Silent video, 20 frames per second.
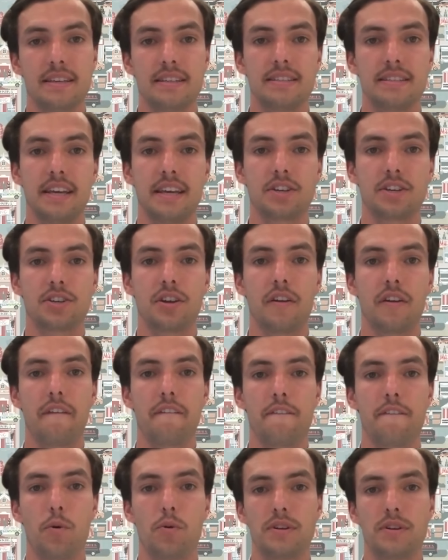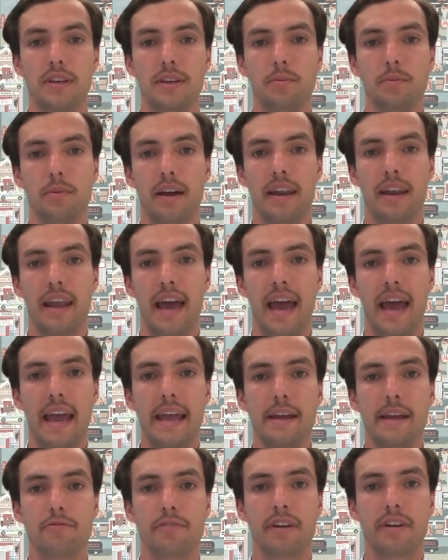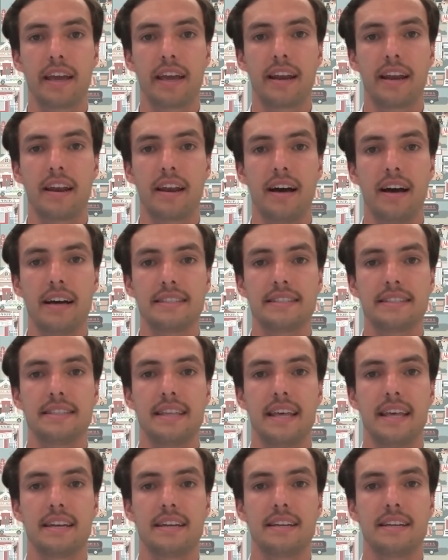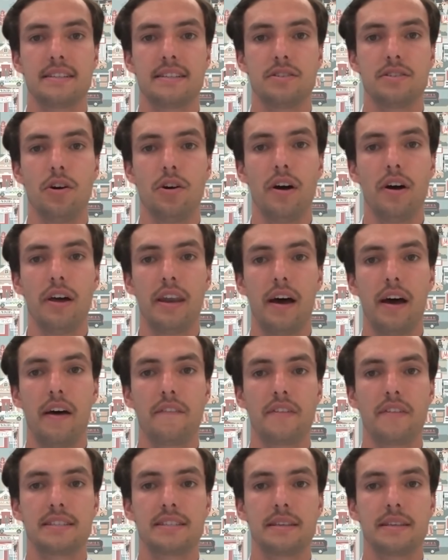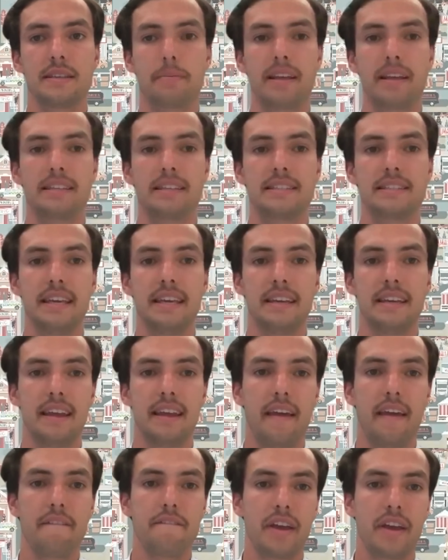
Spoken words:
Section 41A recognizes that it is not enough to simply set and